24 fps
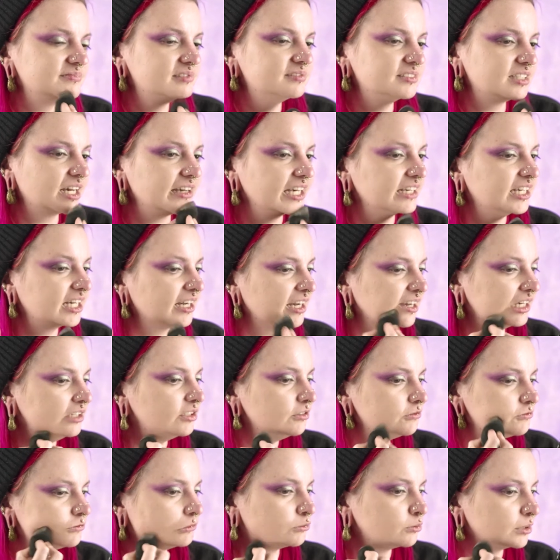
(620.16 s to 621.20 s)
I kind
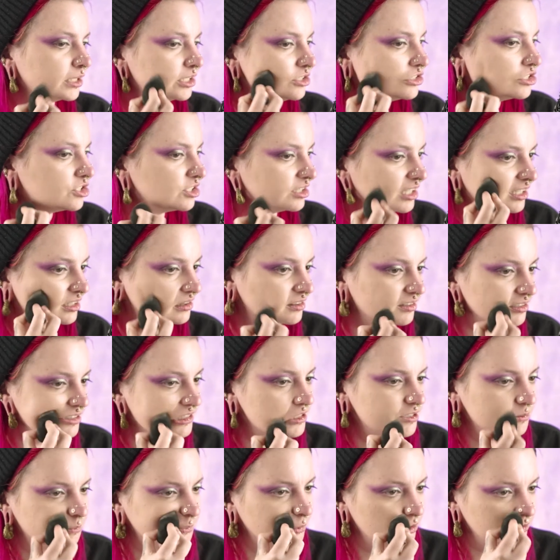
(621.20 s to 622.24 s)
of wish that
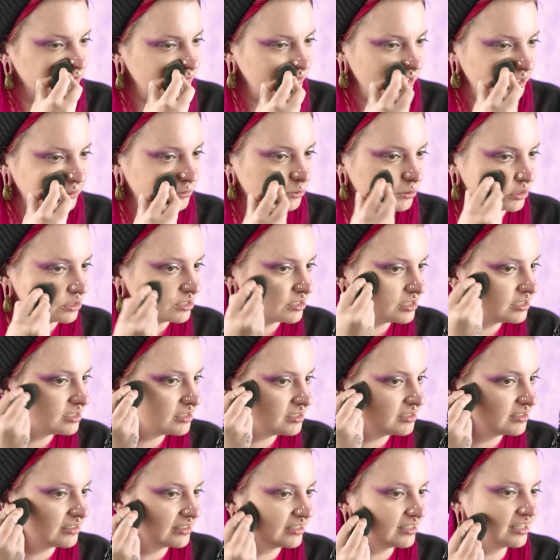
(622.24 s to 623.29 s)
this movie
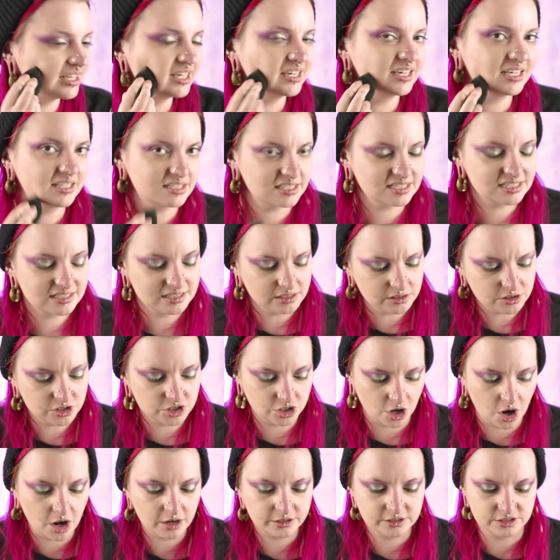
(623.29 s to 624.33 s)
was, like, it's still
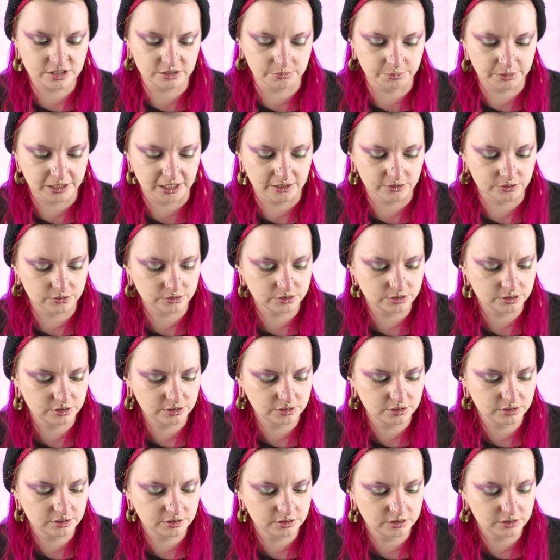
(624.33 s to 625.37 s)
talked about,
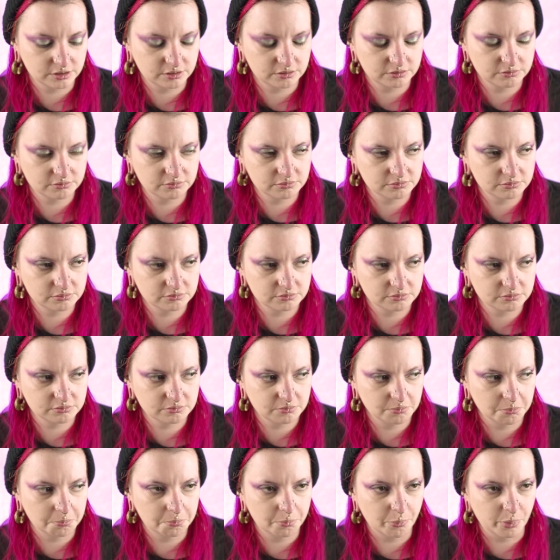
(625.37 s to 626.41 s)

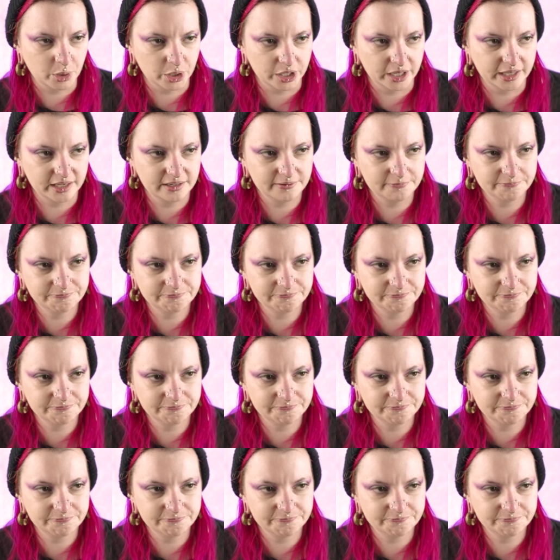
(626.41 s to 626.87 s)
but